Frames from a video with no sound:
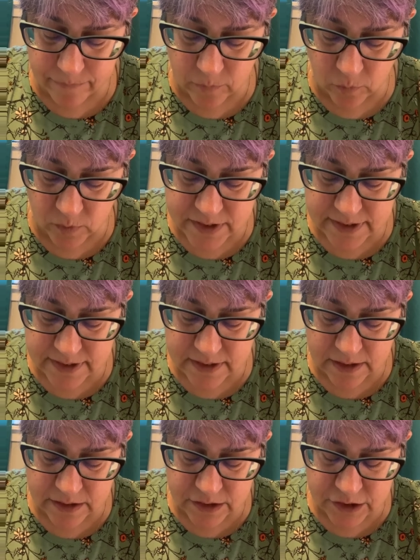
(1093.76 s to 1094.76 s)
with
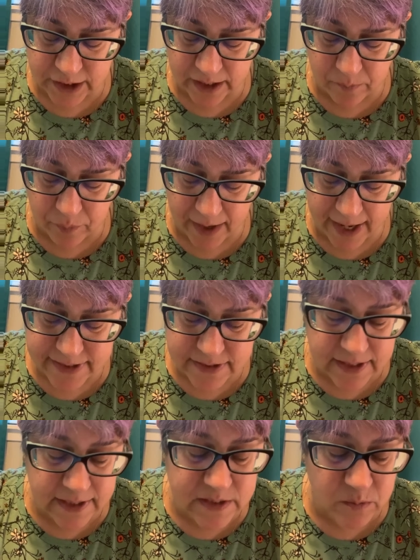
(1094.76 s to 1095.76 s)
chicken breast,
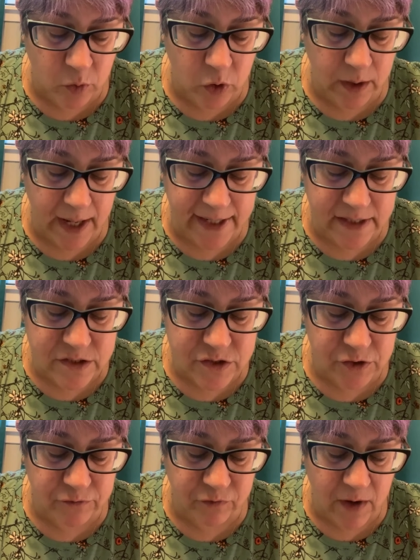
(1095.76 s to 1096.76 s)
and it's more like a
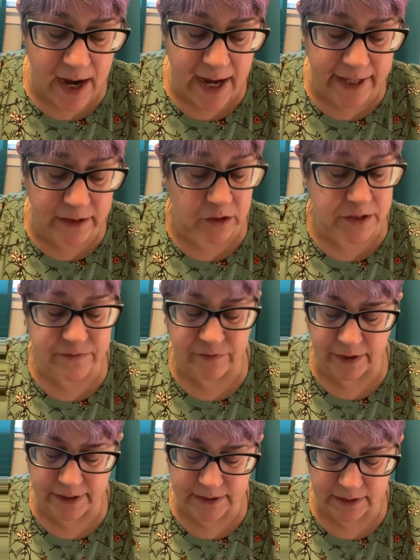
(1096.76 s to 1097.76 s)
stir fry. It looks
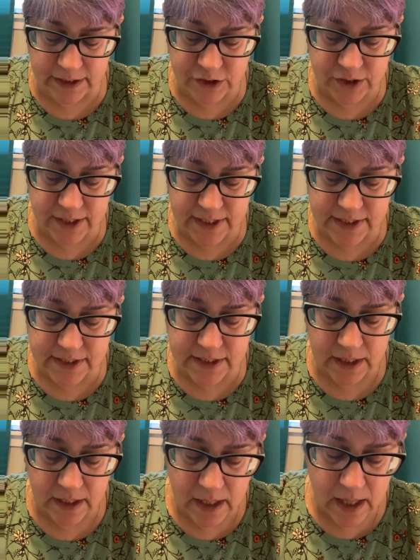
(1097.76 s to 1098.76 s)
very delicious.
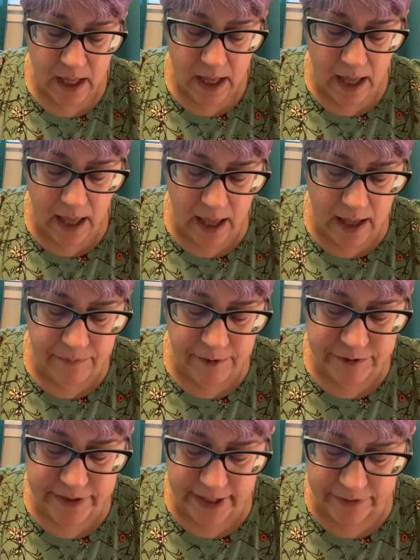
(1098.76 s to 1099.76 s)

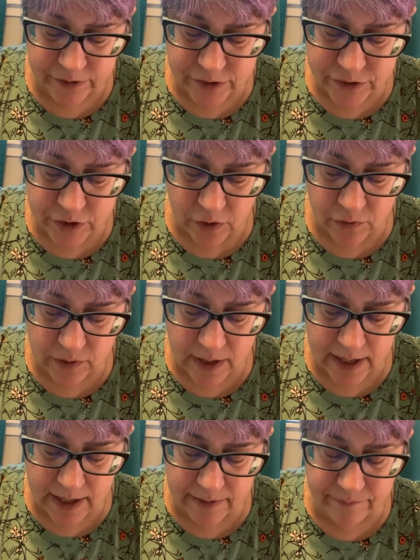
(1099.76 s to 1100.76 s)
There's another
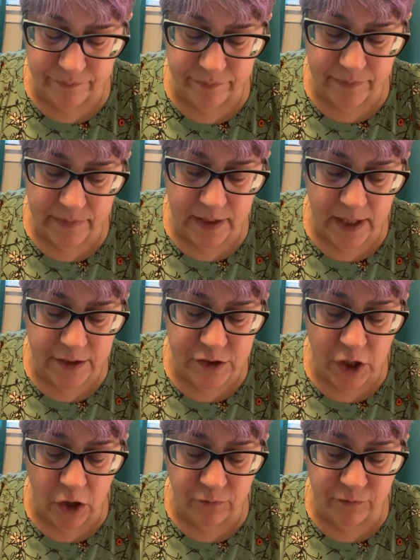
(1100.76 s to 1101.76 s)
a
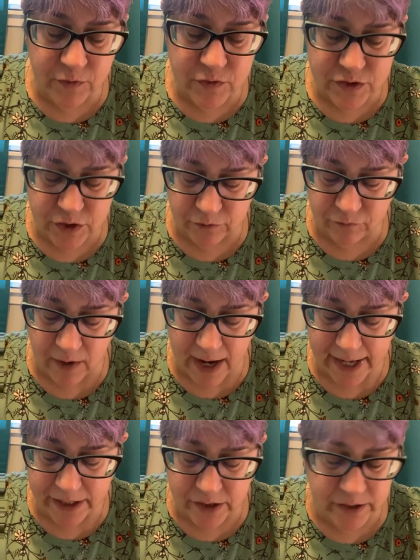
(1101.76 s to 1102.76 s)
tofu stir
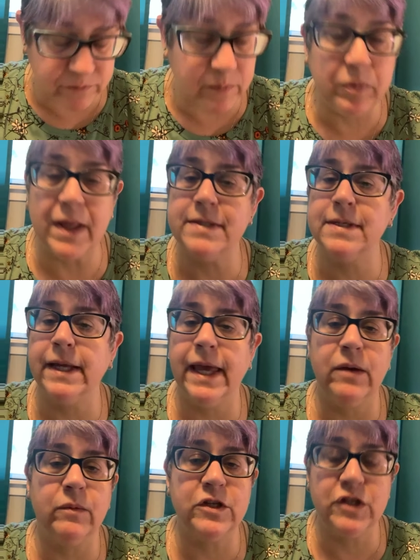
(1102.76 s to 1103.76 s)
fry. You can replace it
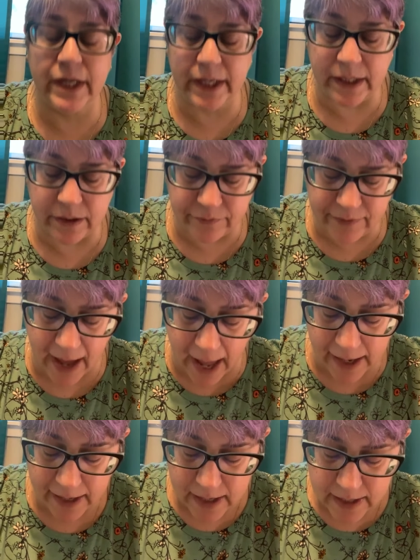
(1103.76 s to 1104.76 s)
again with chicken or
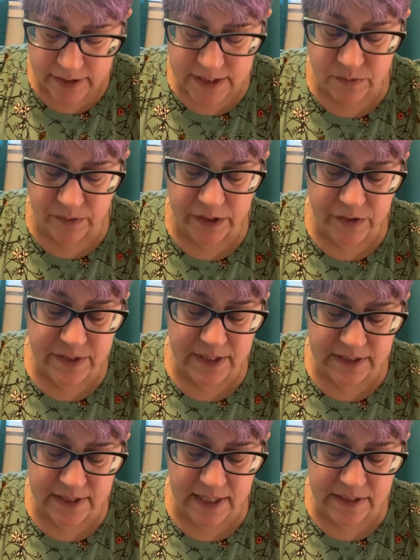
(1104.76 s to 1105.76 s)
that. This one
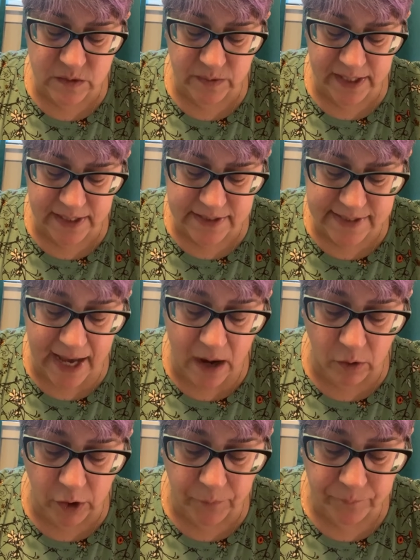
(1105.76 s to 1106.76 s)
uses the sweet and
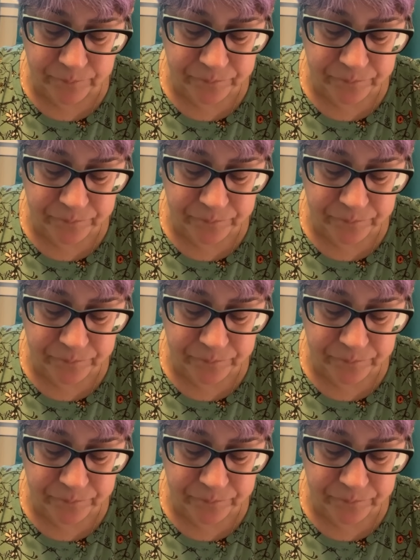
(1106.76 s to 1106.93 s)
sour.